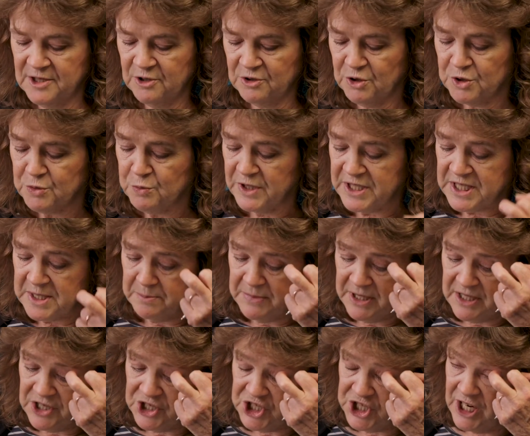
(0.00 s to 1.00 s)
that God wanted
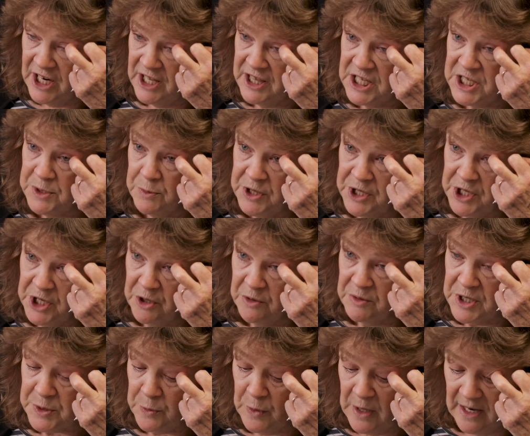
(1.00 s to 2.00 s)
me to share this with you
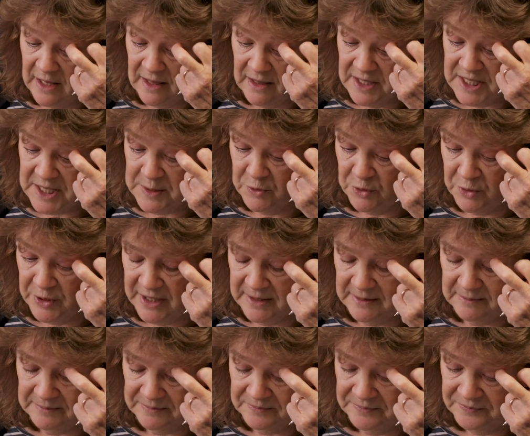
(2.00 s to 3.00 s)
as well this morning.